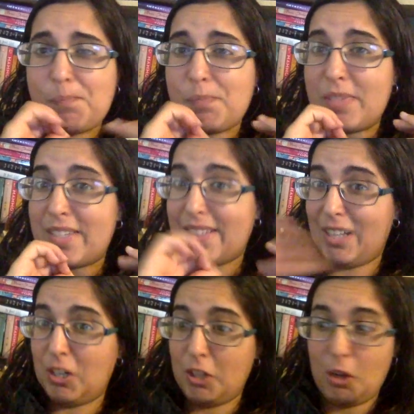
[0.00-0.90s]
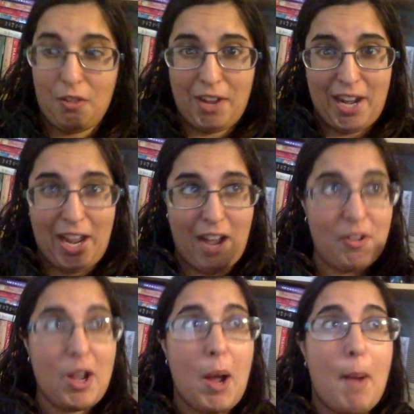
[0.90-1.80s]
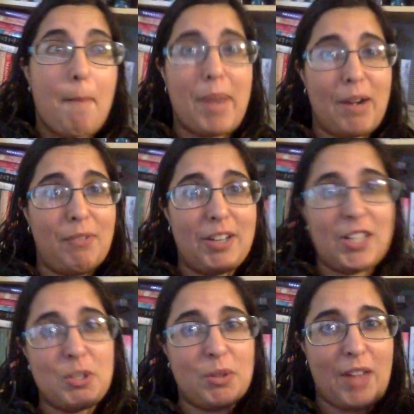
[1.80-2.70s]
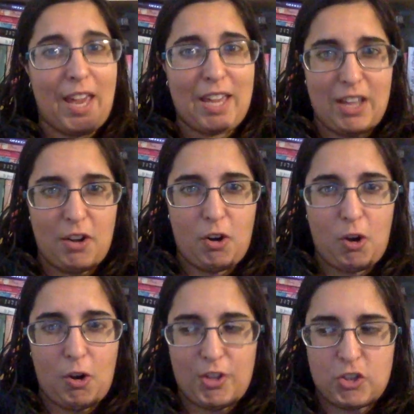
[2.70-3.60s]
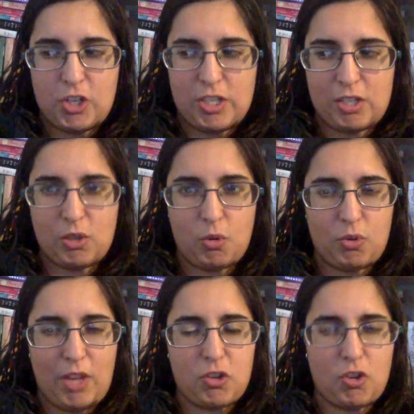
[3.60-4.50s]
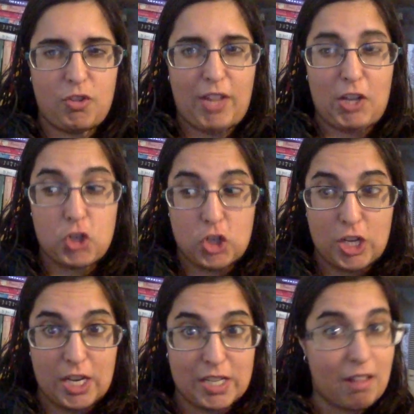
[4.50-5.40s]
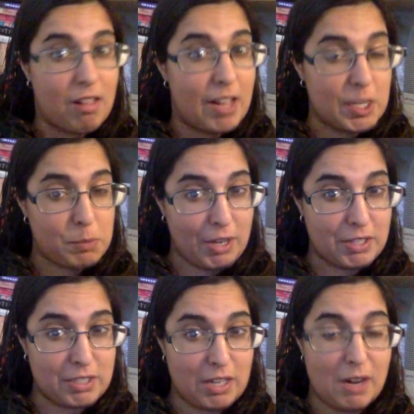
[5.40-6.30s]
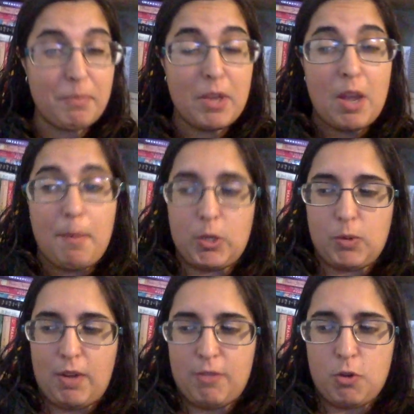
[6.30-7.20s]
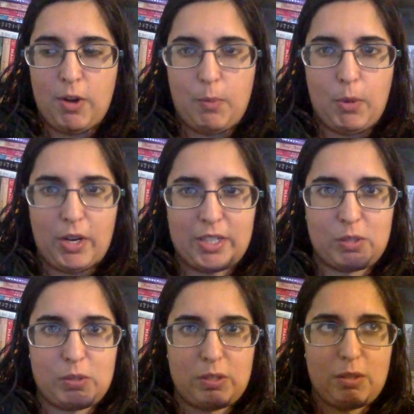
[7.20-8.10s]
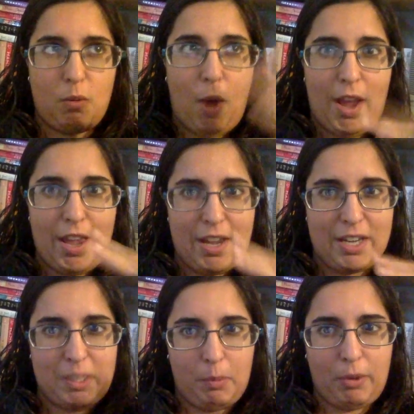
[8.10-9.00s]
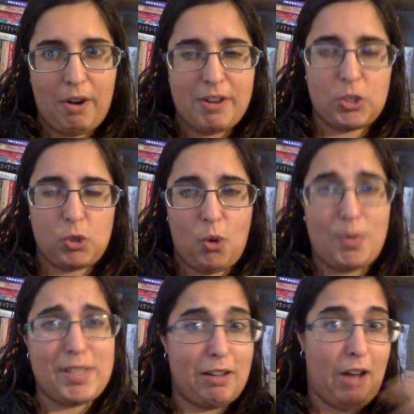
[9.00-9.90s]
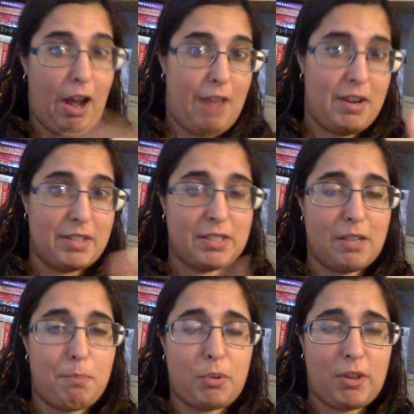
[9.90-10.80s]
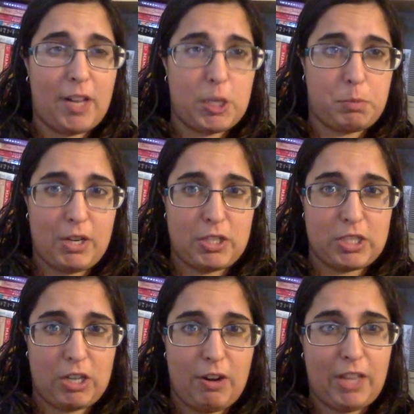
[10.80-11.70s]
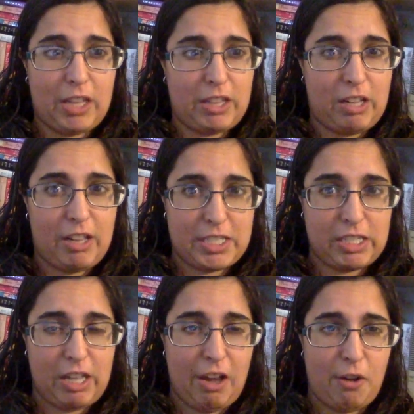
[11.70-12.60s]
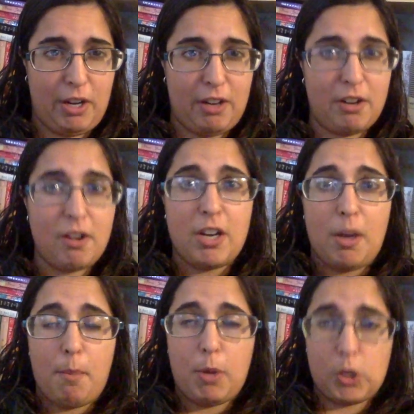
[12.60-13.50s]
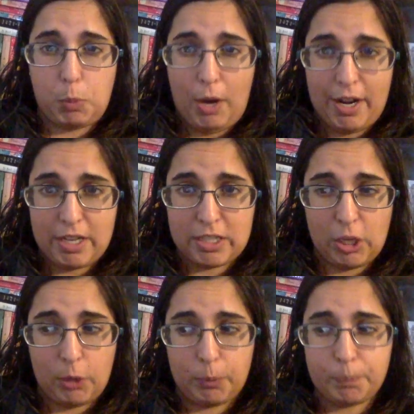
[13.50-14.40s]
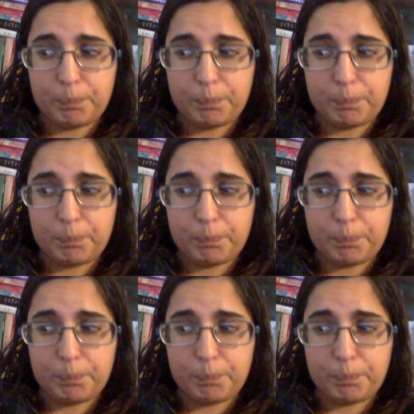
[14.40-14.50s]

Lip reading: It's literally all that I have. But I really do like that she's that she is the class prankster, because whenever you read books, YA contemporaries, it's always a guy that is the class prankster and like the class clown and pulls pranks. So